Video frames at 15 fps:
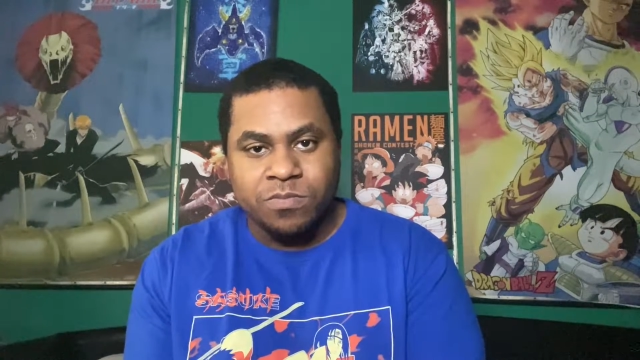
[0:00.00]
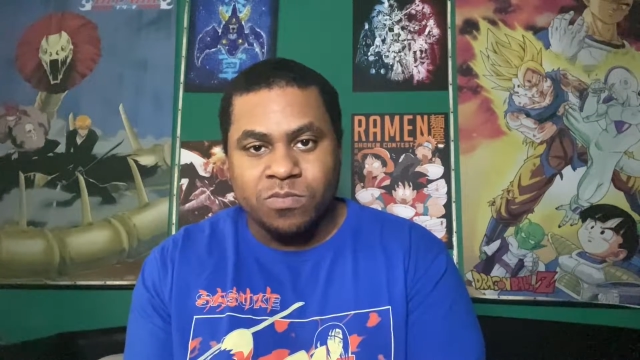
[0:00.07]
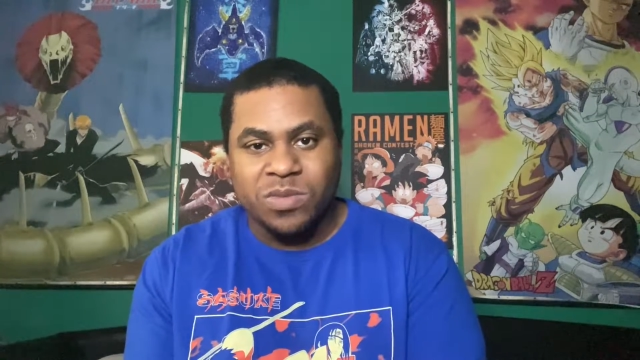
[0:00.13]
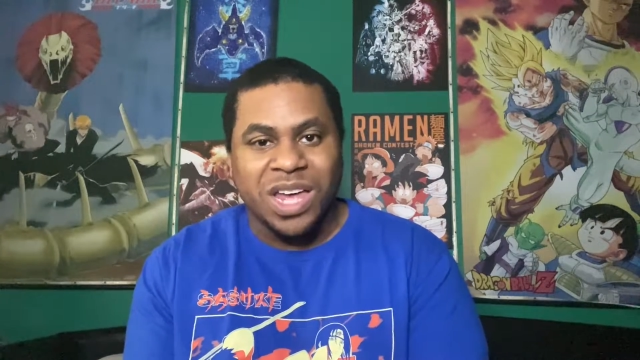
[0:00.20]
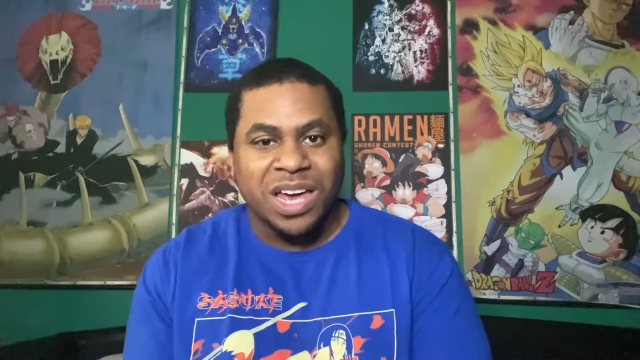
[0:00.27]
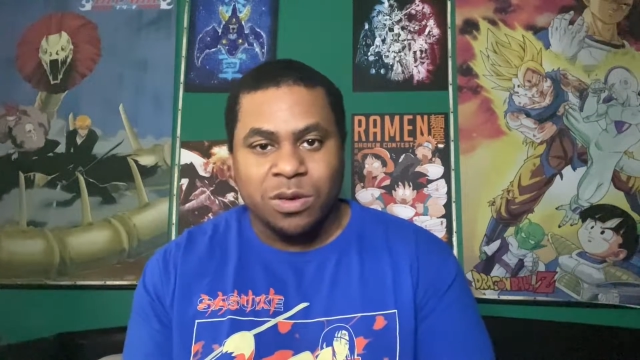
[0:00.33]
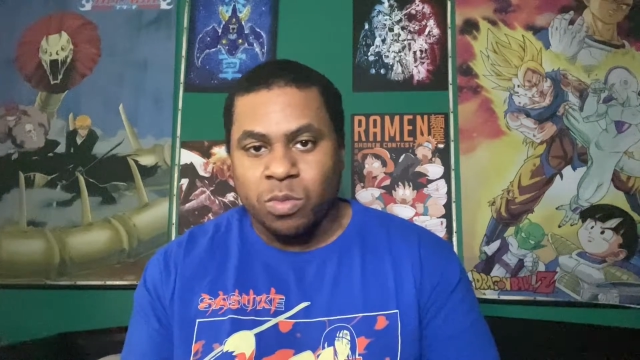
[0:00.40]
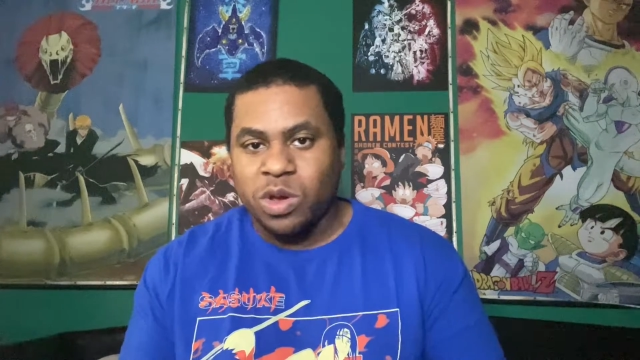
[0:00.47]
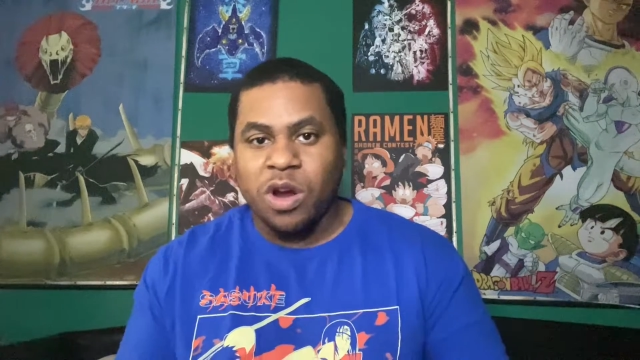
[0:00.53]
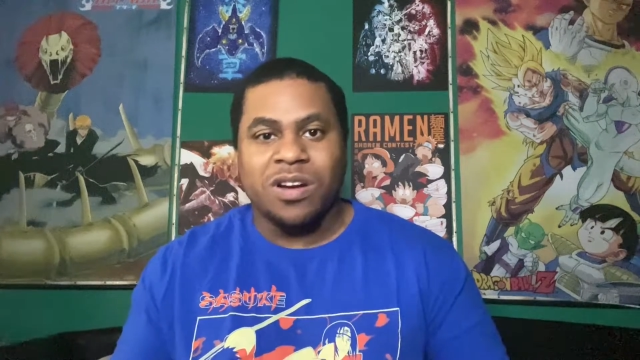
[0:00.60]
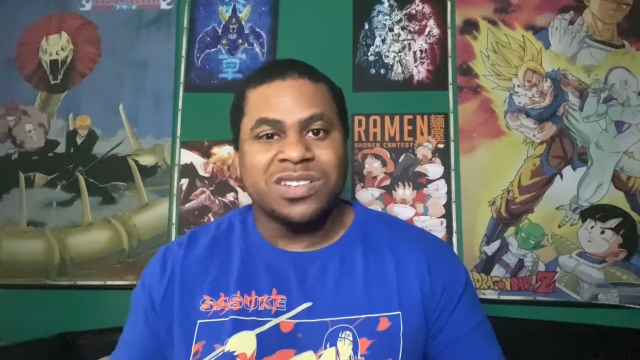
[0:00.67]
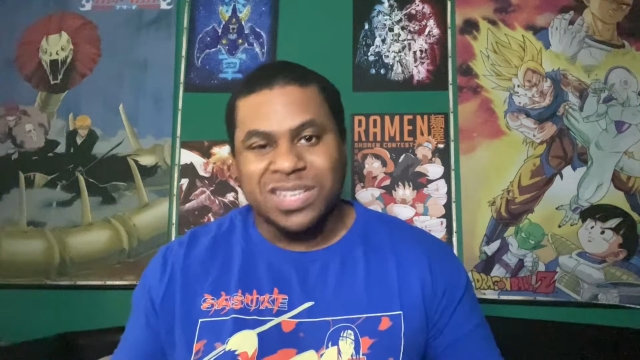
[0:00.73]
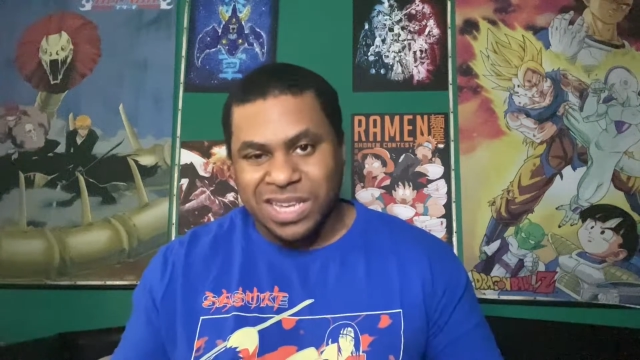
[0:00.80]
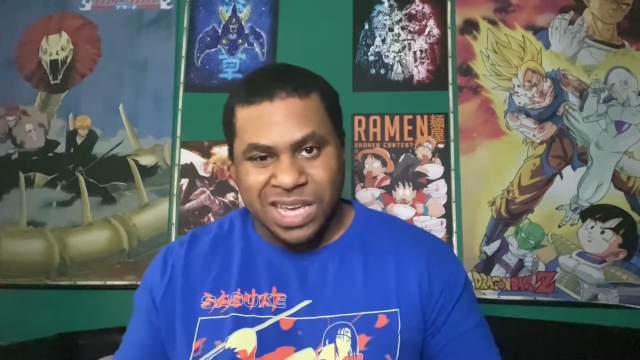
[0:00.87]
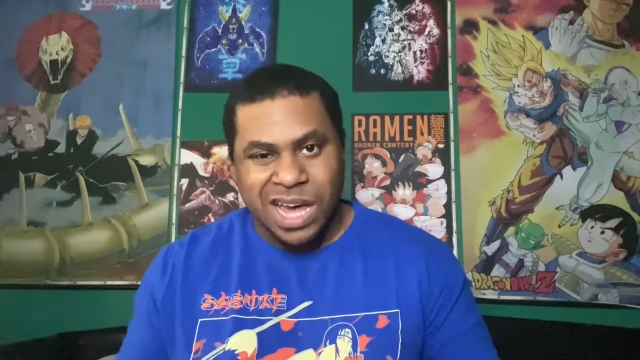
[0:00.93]
Like we aren't
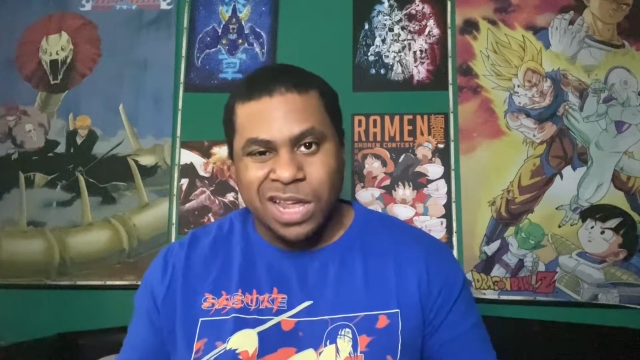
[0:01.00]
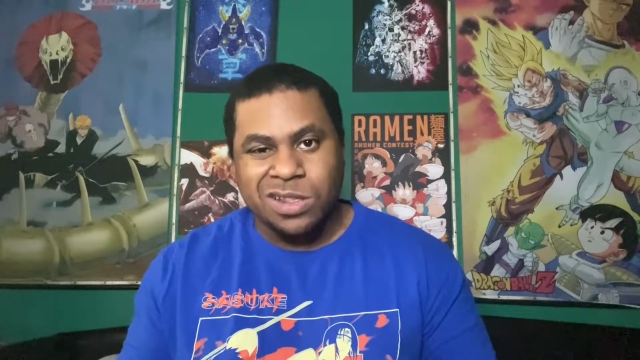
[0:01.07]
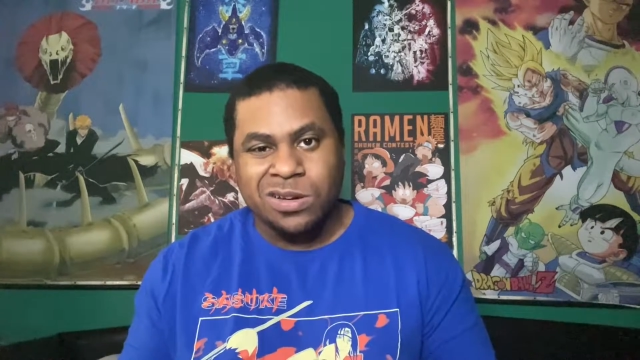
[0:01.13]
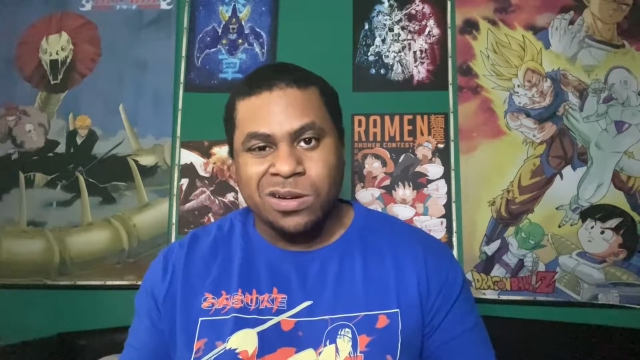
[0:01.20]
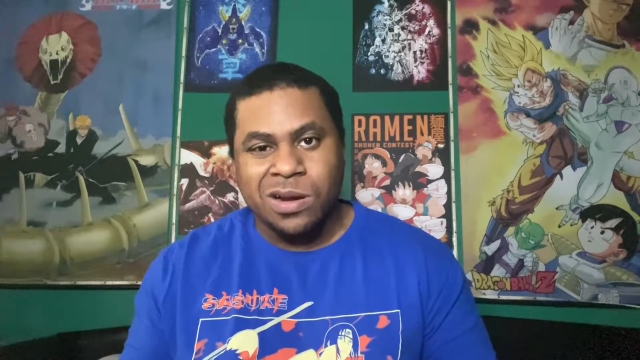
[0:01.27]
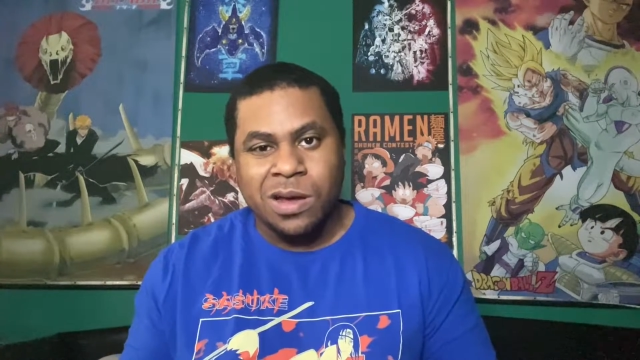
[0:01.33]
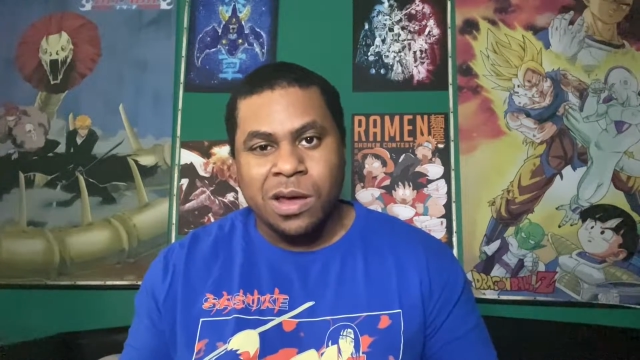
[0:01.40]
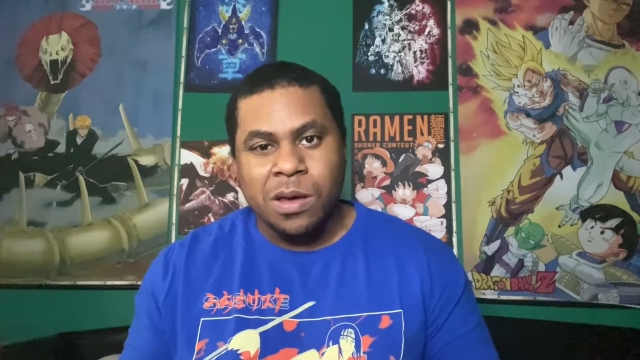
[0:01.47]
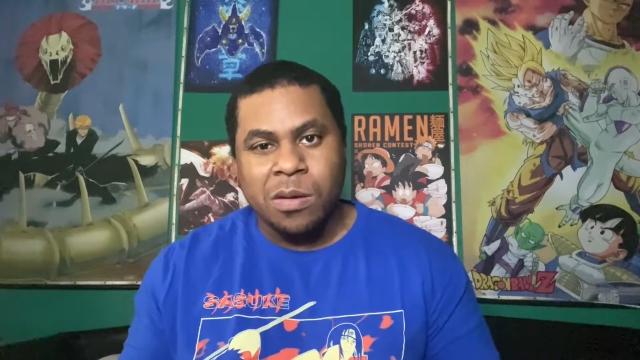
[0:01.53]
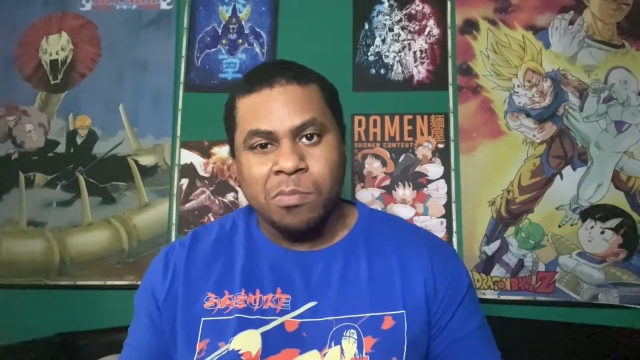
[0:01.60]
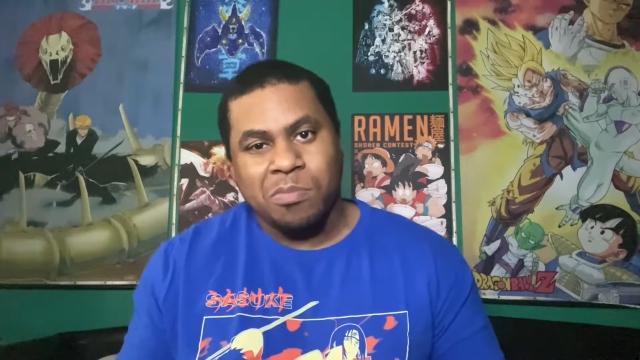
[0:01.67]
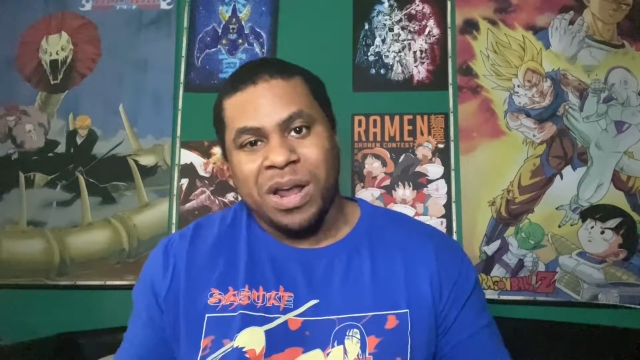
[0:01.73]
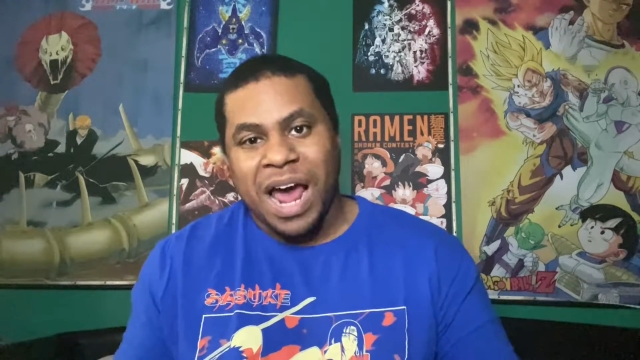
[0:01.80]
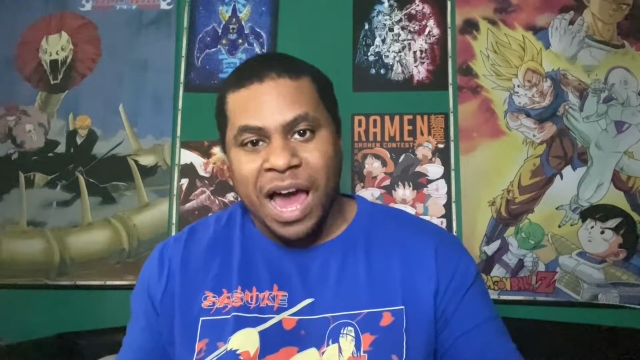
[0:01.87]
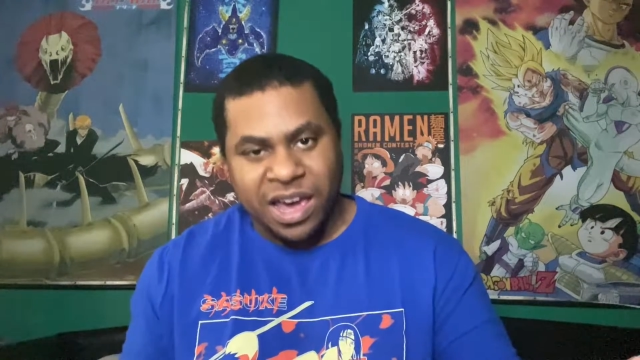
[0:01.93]
together,
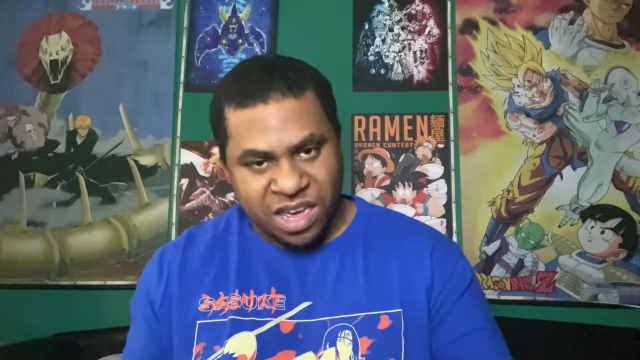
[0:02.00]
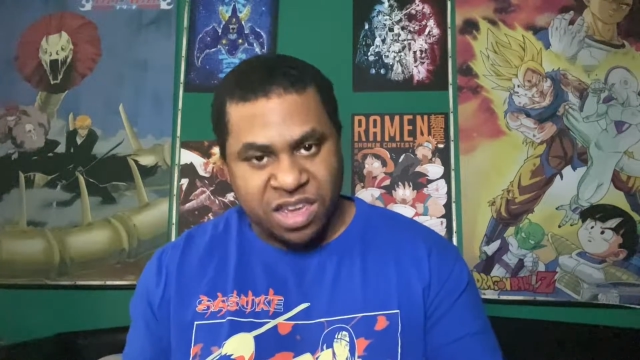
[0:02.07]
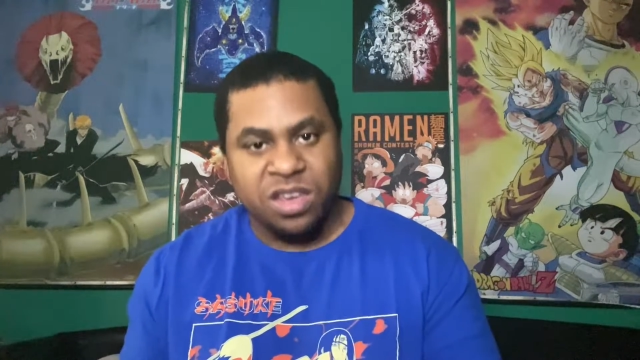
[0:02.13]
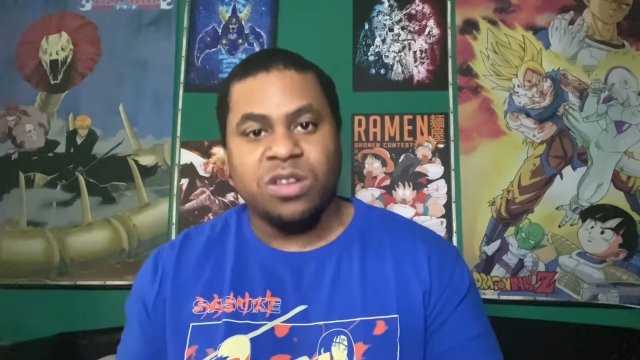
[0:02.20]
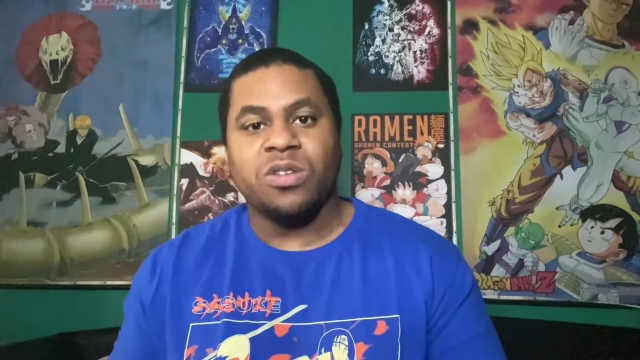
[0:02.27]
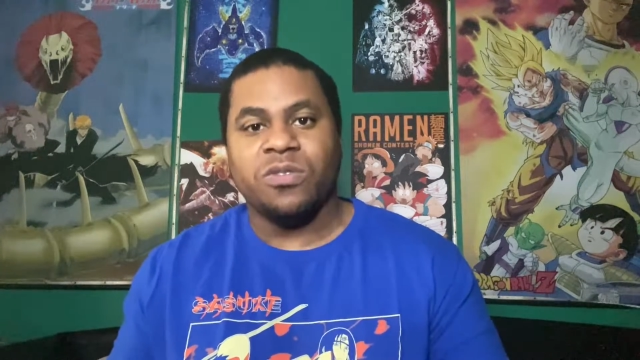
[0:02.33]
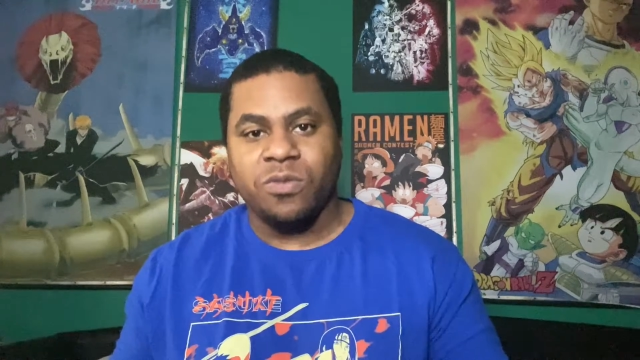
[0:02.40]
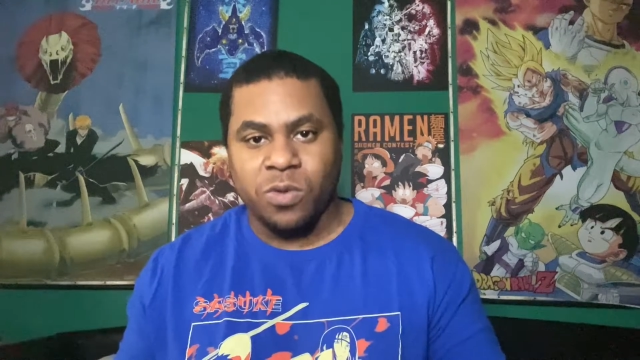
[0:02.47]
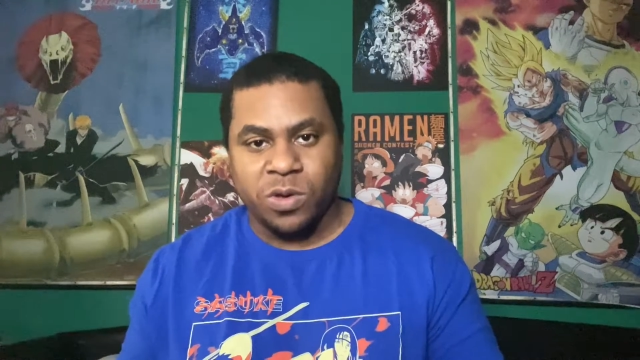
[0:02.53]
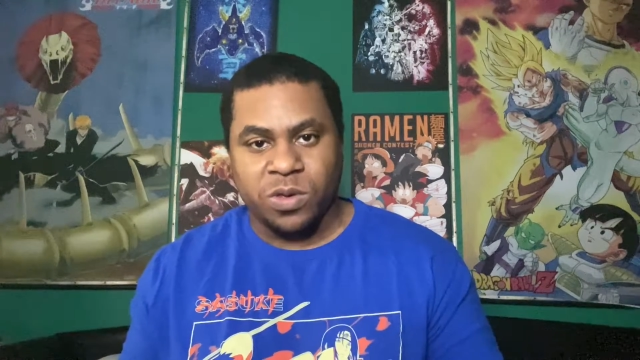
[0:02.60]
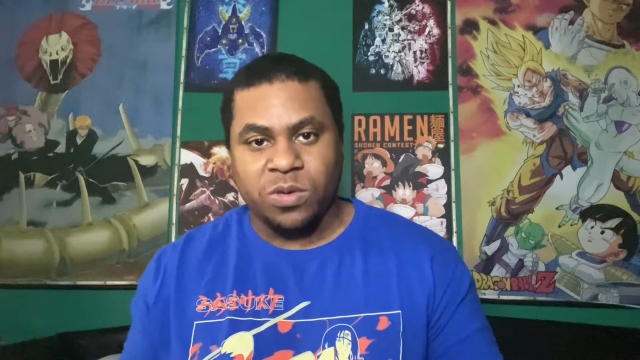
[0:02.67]
but I kill for you.